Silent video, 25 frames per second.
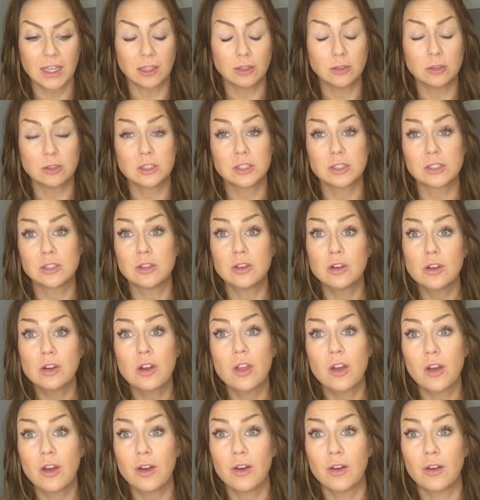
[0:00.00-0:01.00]
And just
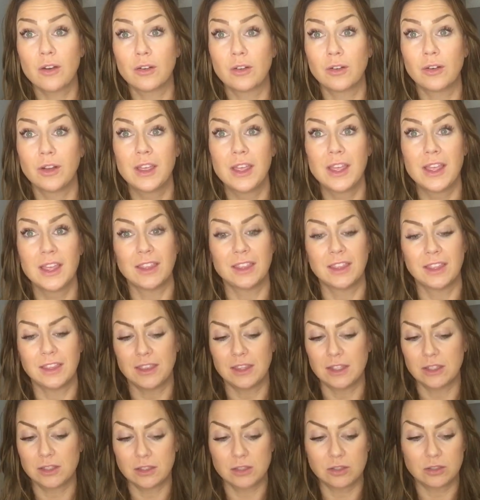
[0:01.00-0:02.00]
know that
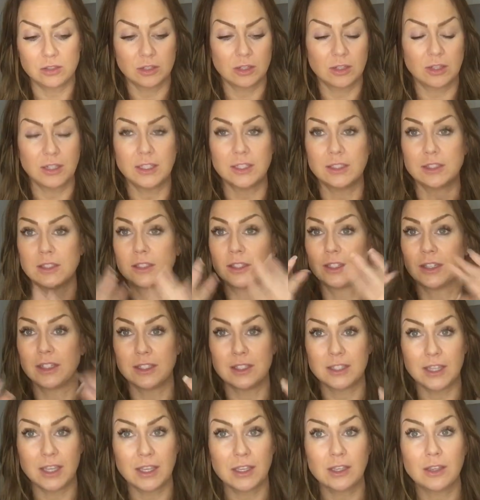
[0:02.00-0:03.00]
this journey is going
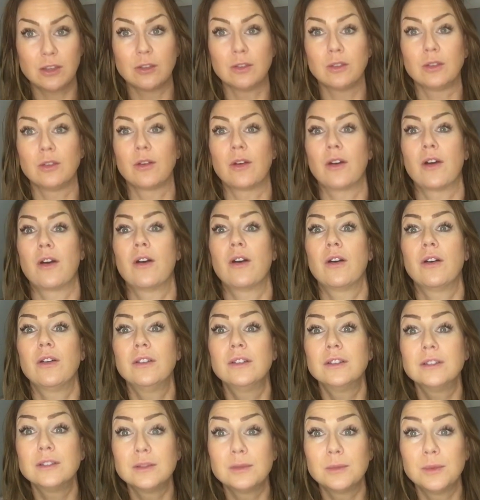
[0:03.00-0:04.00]
to take you through all
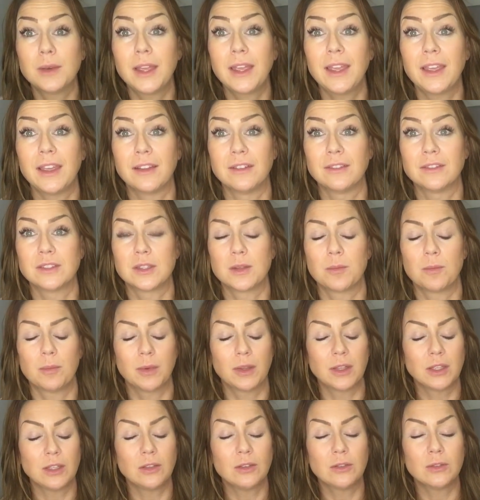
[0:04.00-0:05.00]
those waves,
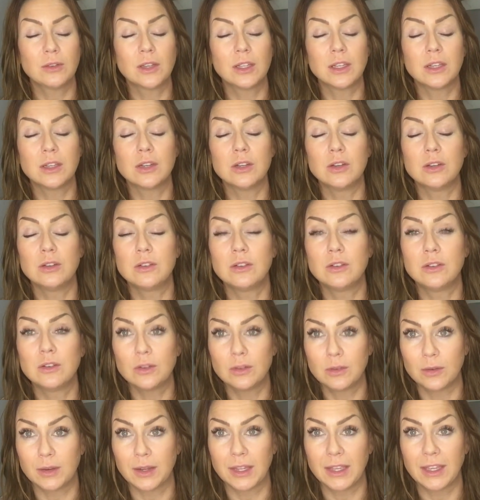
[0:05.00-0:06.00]
but you can
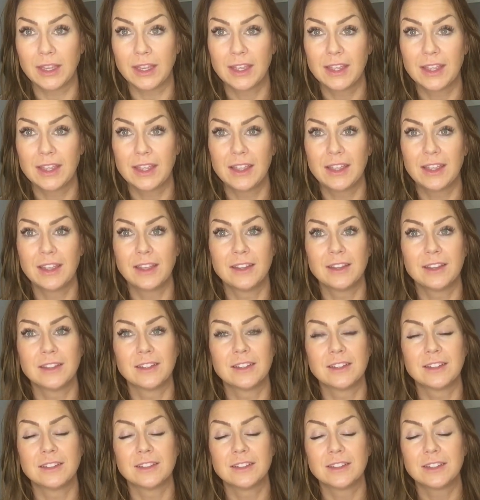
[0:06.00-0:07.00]
do it.
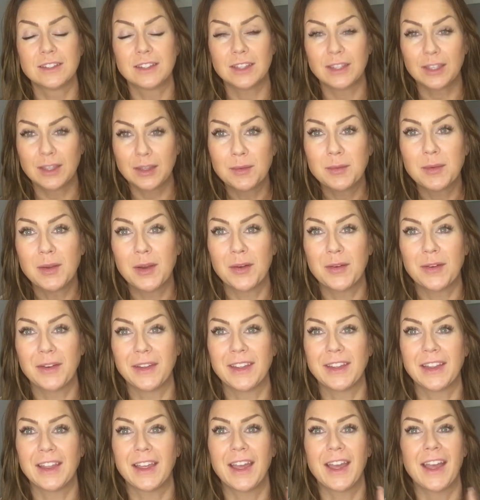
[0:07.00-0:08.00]
Keep
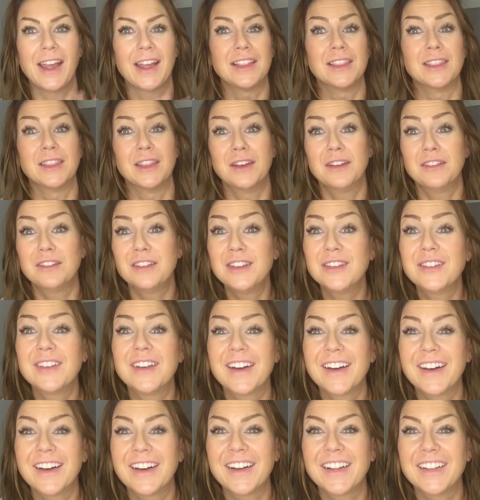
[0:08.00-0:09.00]
going. I love you
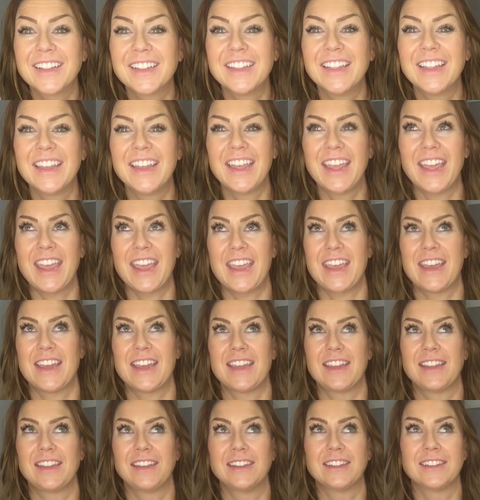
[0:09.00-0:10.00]
all,
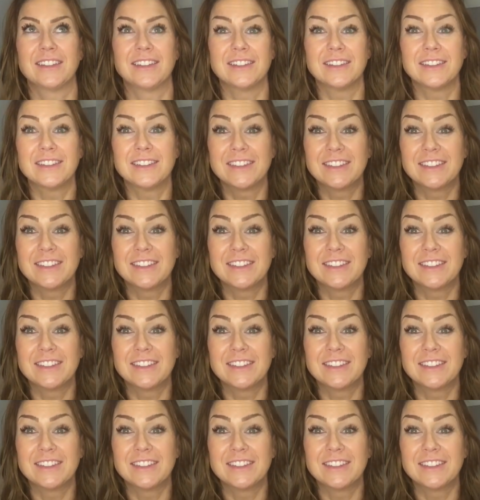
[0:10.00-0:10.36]
and